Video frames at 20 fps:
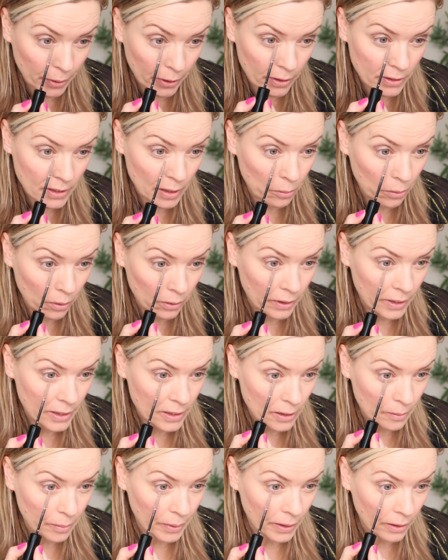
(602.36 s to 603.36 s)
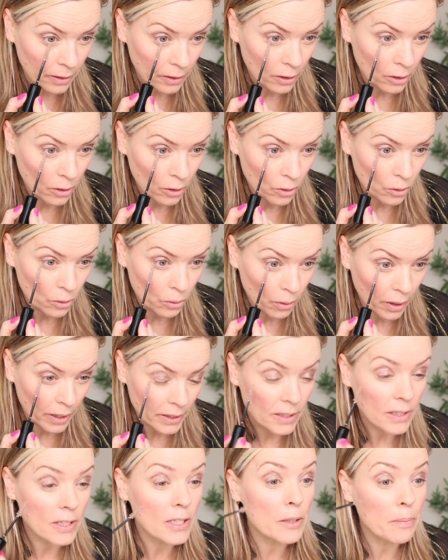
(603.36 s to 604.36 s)
because I want this to be
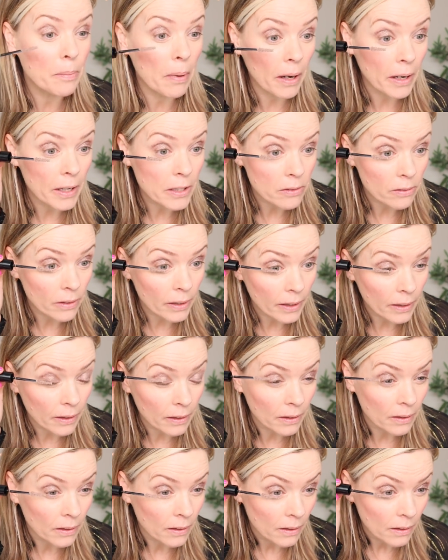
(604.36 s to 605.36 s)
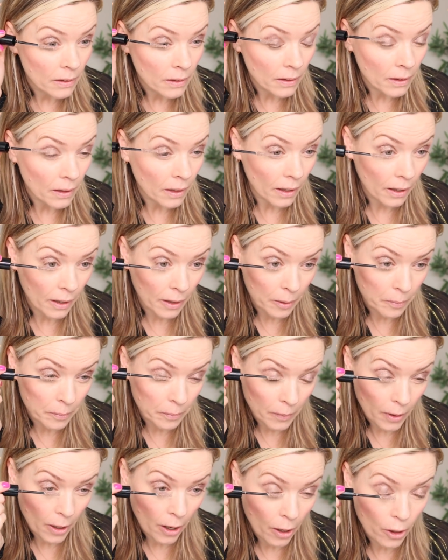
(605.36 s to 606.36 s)
quite a spidery,
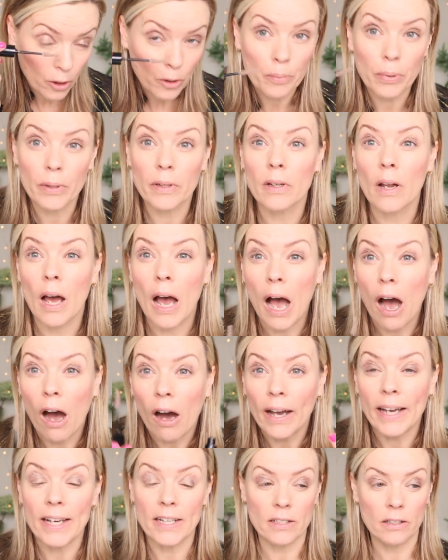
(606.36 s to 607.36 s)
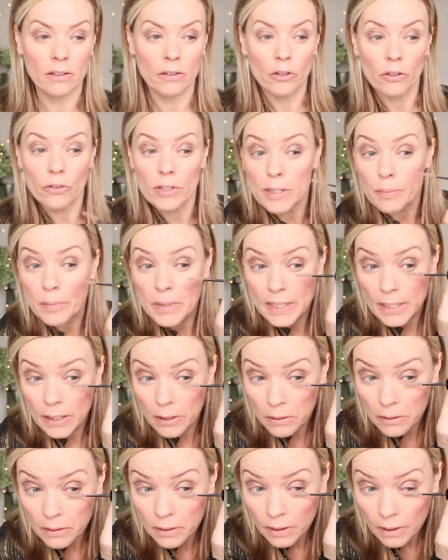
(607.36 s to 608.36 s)
open-eyed, Christmassy
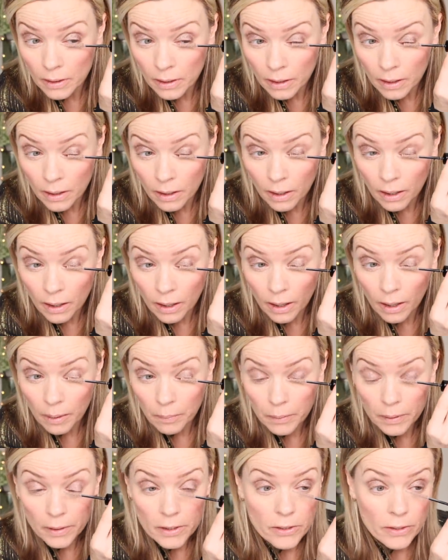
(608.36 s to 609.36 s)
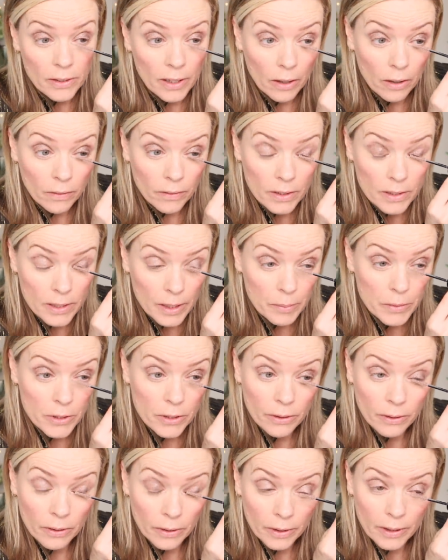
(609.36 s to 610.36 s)
look, I'm going to do that on the tip
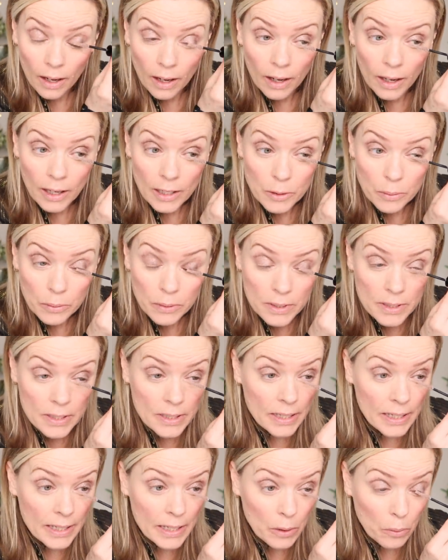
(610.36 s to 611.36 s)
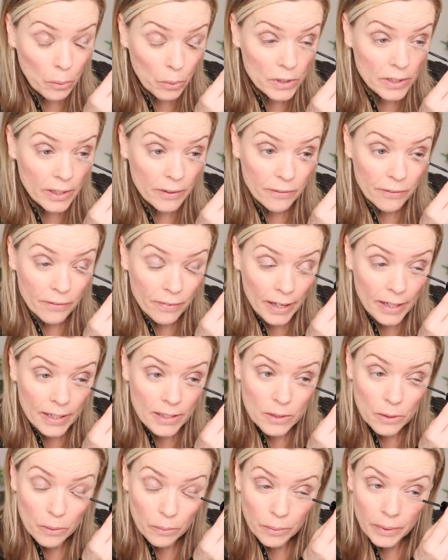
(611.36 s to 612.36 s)
too. And we'll see what
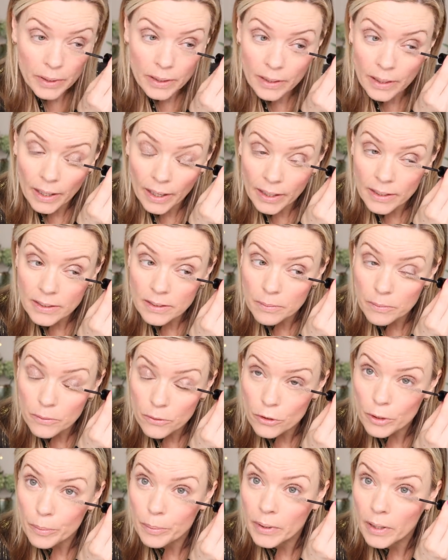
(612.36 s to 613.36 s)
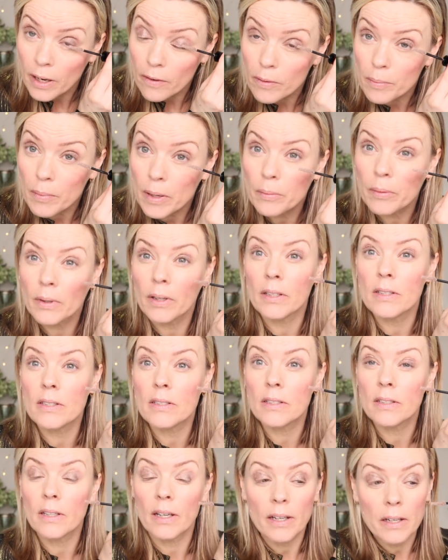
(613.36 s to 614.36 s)
effect we get. Tripping over my words
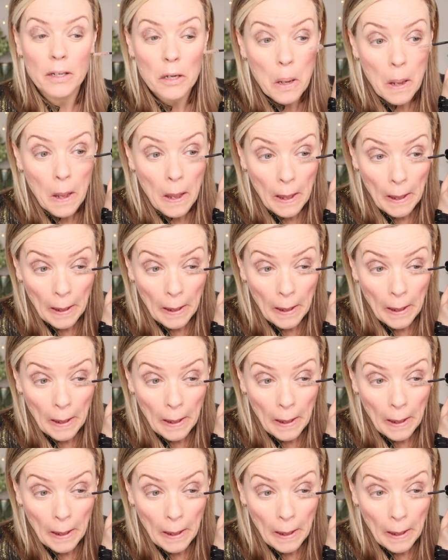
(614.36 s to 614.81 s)
today.